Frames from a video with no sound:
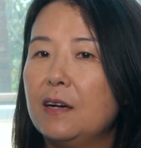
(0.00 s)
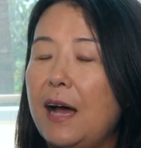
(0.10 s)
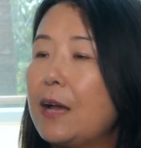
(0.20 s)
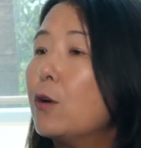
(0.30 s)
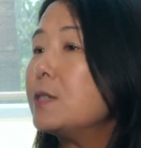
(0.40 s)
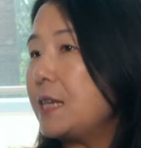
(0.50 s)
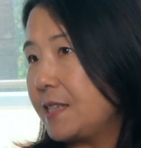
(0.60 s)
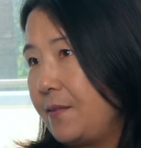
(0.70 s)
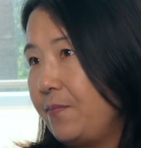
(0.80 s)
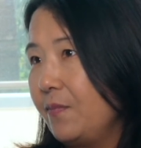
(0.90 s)

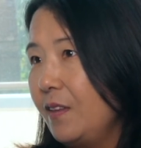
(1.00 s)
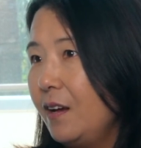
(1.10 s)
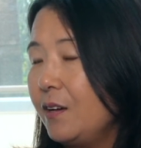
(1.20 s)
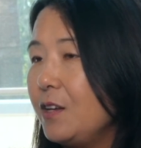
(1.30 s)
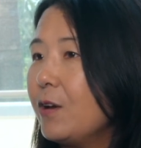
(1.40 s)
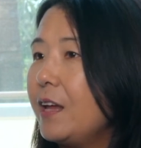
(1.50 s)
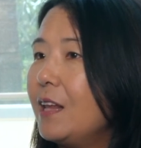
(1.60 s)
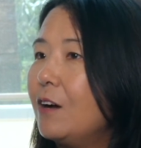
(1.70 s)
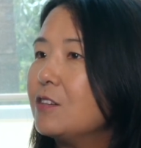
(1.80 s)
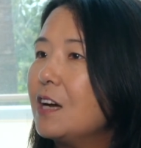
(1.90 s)
ecosystem. You can
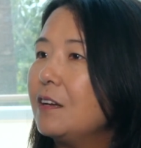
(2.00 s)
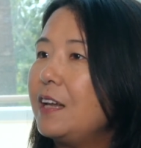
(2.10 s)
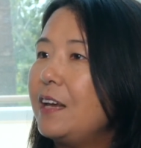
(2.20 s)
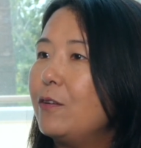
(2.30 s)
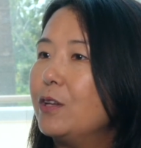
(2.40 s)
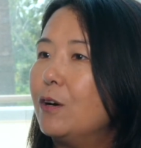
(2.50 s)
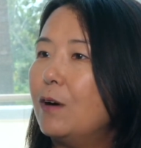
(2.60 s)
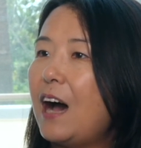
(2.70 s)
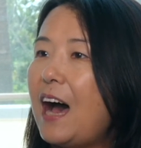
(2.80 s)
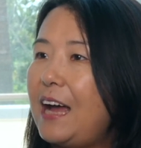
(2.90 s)
not only
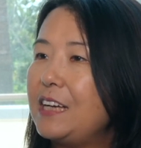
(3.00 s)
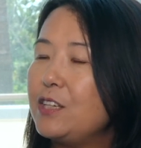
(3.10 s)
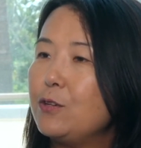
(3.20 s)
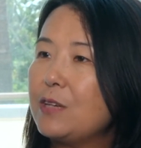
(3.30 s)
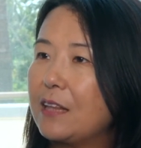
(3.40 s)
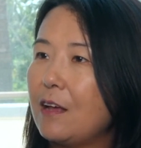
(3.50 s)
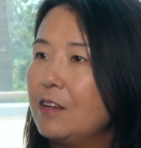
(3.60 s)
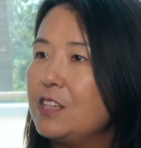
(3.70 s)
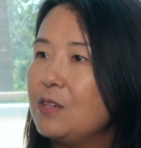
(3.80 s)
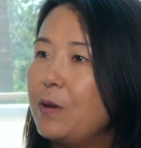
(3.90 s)
hide your
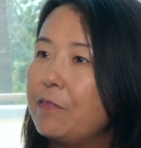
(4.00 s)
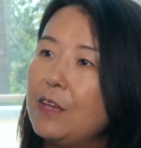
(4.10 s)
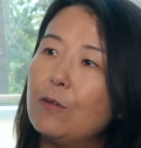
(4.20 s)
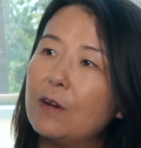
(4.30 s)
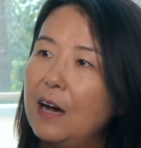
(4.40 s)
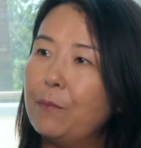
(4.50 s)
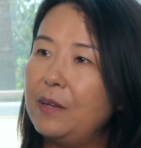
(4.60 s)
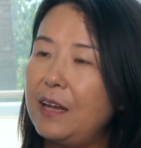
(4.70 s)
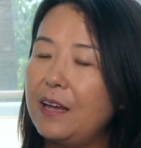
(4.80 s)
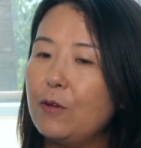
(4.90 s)
technology within your
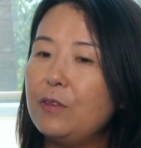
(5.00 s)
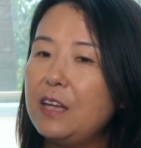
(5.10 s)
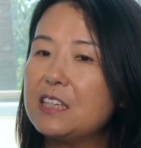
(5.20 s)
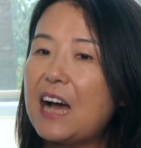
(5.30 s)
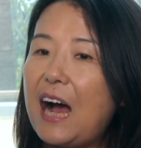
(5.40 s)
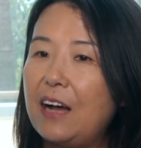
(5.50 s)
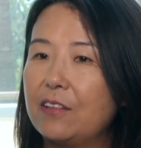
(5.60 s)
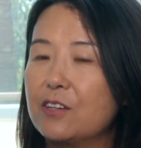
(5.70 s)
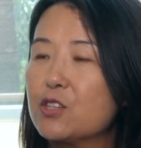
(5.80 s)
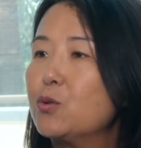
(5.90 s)
company, you need
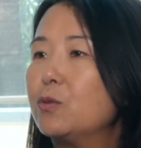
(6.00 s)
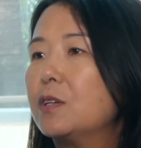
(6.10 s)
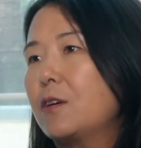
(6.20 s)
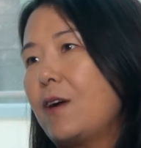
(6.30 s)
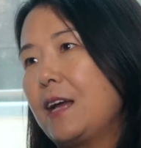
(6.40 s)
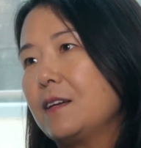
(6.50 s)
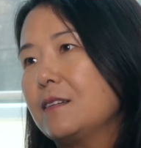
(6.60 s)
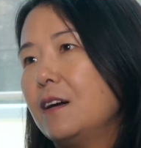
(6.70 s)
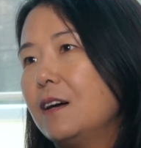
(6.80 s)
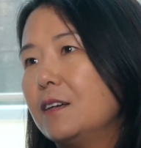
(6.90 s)
others
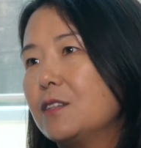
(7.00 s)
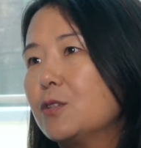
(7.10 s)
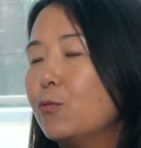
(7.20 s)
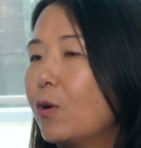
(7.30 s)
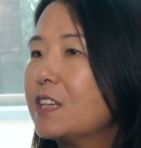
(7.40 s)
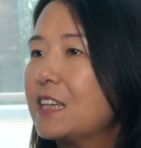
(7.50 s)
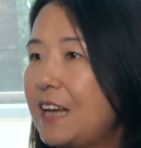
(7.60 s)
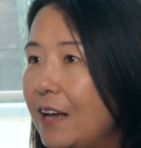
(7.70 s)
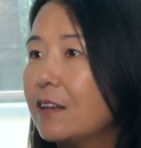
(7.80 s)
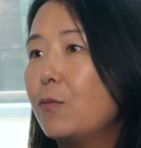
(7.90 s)
to work
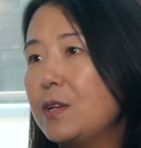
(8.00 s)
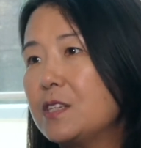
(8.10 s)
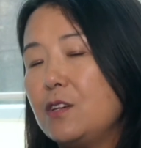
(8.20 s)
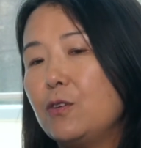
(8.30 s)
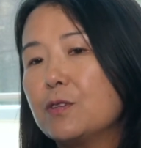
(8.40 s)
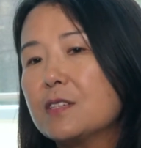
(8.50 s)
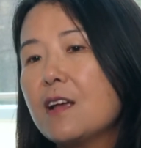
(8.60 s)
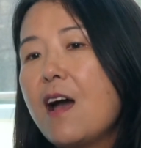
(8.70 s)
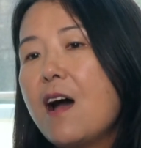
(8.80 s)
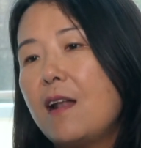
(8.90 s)
together with you.
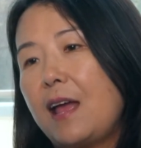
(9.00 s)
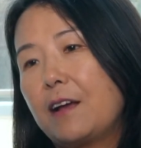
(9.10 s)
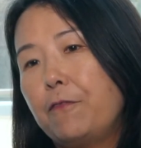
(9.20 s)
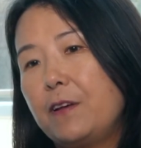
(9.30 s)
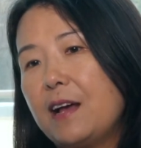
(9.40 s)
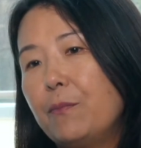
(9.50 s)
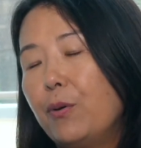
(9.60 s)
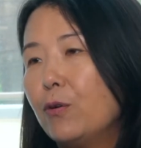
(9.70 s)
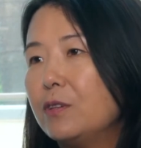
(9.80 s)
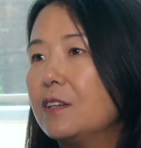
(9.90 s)
Like for
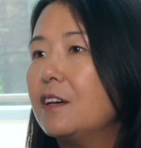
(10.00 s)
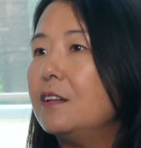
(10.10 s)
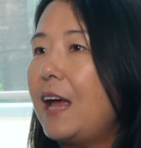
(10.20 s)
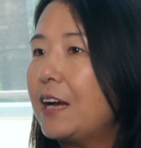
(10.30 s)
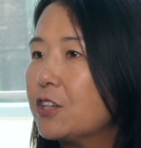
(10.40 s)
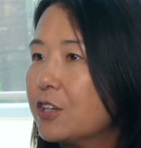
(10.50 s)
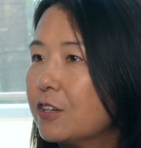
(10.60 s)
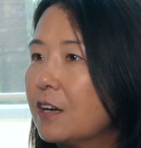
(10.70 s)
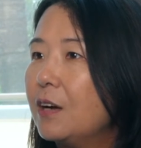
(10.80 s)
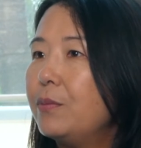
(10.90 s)
example, the
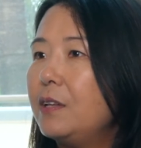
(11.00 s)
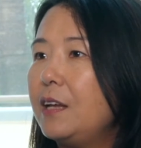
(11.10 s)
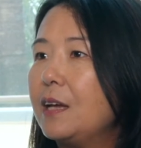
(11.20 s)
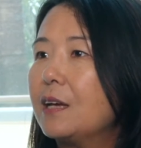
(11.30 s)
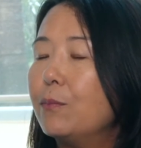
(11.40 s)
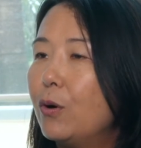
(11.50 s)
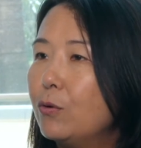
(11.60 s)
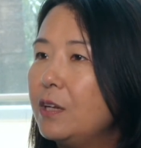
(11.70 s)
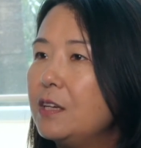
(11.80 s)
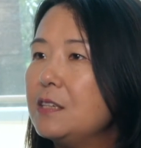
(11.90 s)
connector company
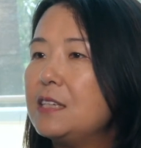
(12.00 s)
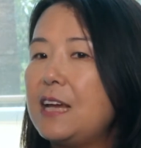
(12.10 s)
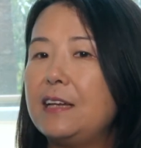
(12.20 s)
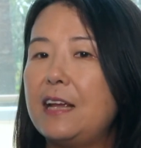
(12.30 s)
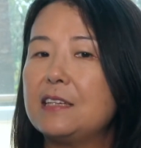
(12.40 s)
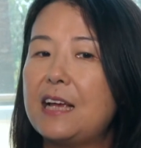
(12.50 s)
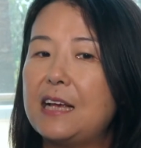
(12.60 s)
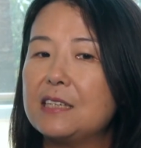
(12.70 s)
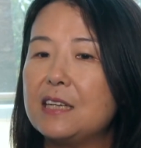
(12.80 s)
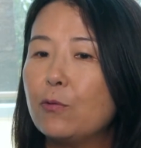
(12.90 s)
component, and then
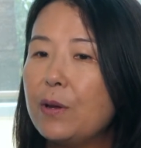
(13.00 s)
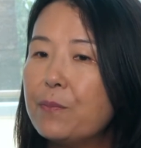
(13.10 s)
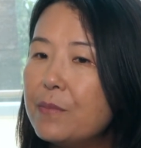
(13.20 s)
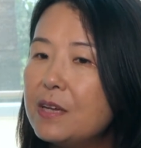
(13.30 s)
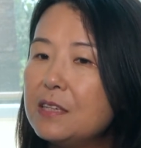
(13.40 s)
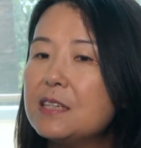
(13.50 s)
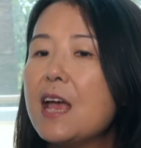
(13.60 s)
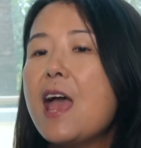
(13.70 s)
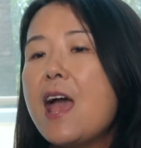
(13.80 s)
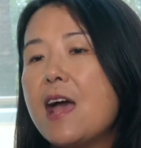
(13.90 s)
test equipment,
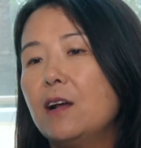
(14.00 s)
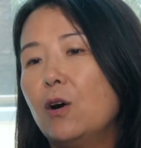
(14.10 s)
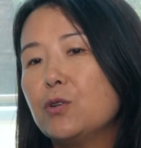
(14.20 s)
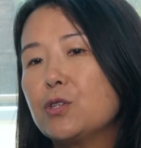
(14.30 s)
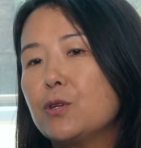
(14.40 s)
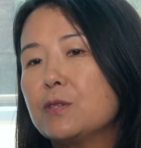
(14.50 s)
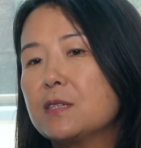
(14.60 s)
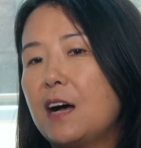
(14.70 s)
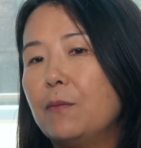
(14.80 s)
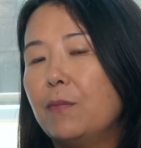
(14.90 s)
and also
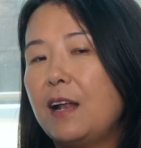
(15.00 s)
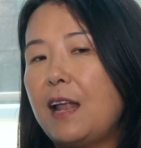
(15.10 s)
some